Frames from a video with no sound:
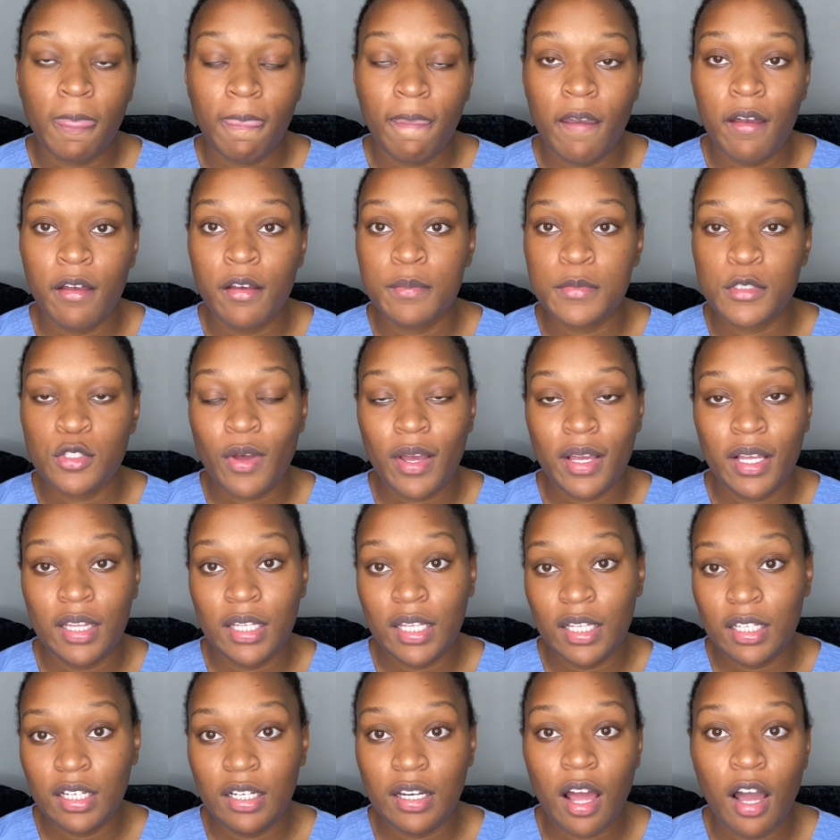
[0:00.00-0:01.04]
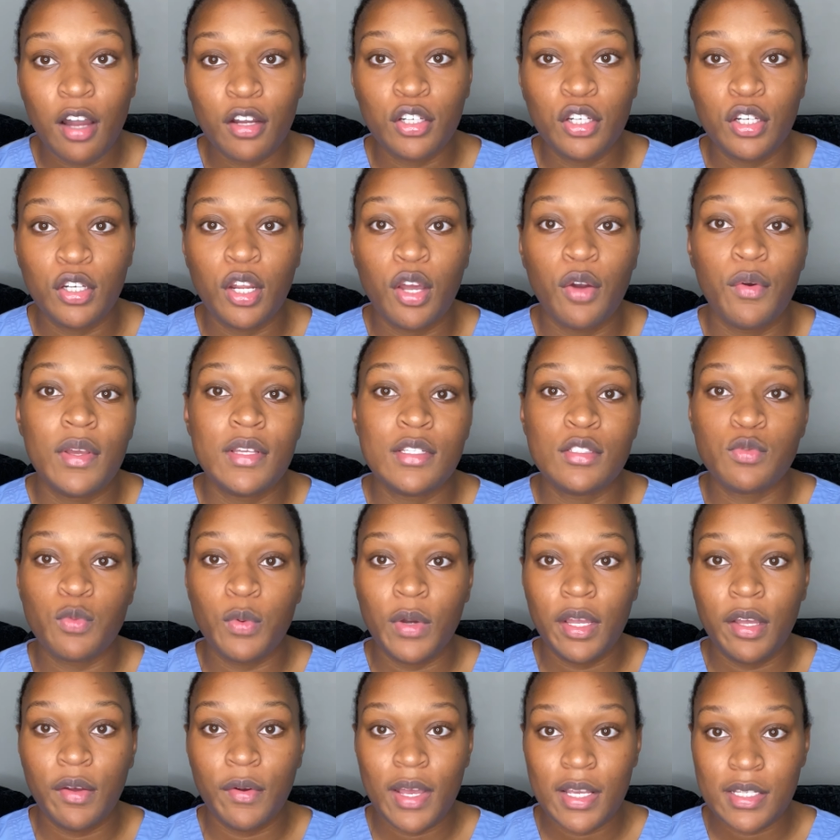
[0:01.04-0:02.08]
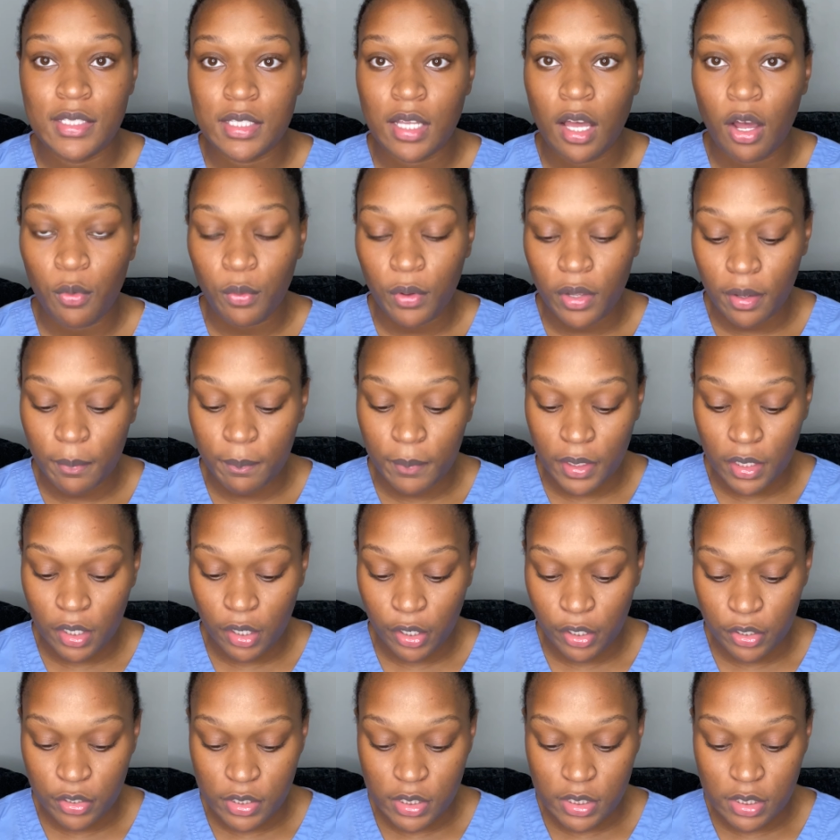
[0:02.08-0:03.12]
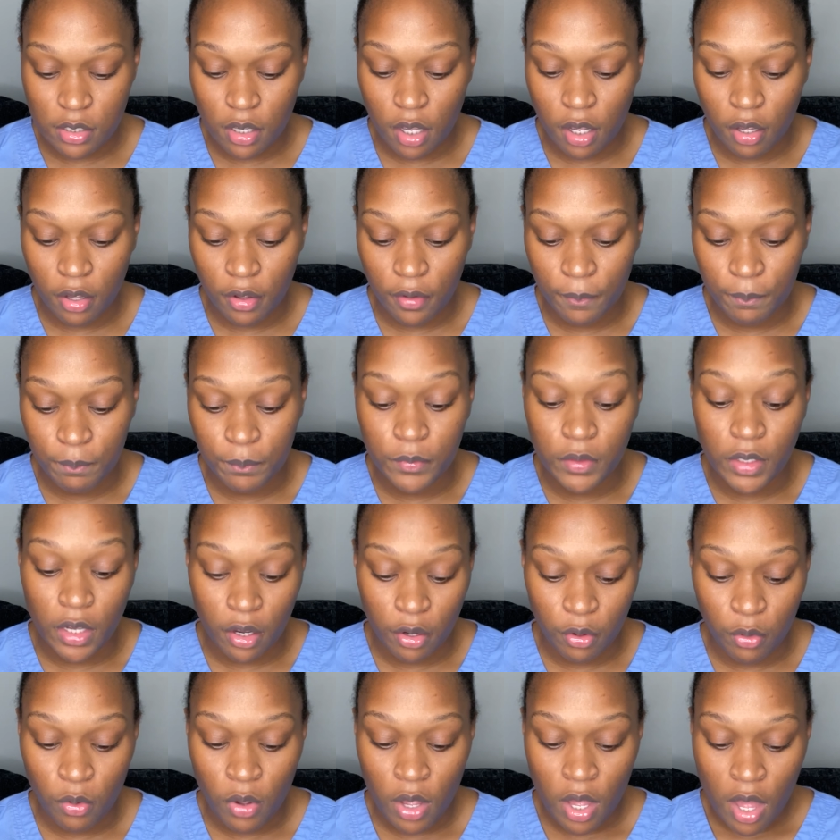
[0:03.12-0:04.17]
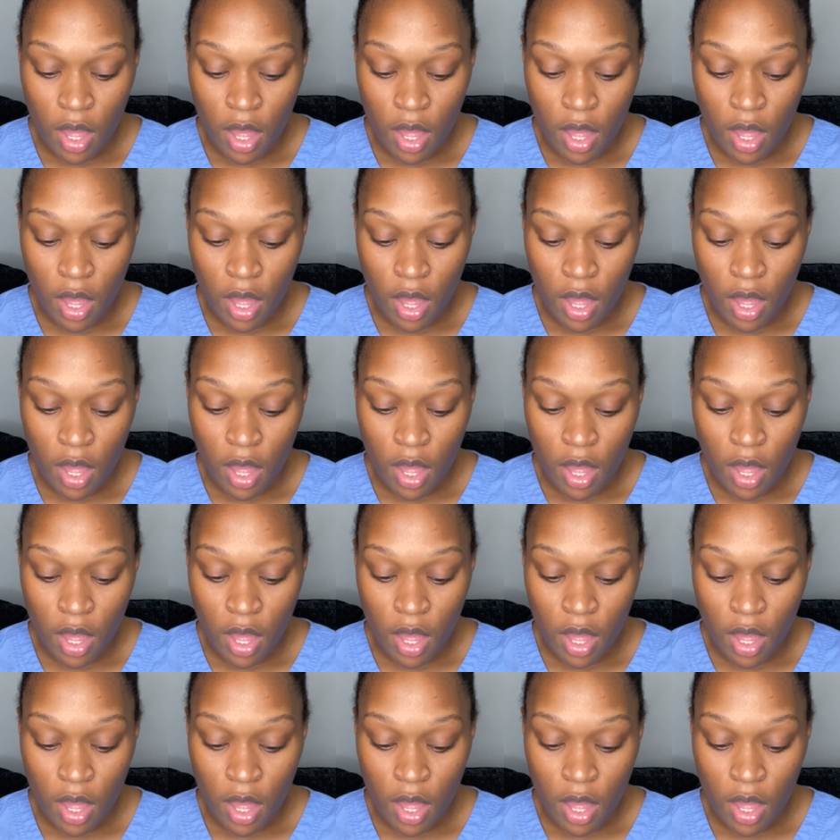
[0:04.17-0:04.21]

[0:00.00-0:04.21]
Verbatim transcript: um, so I can let the doctor know as well as the oncoming nurse um, know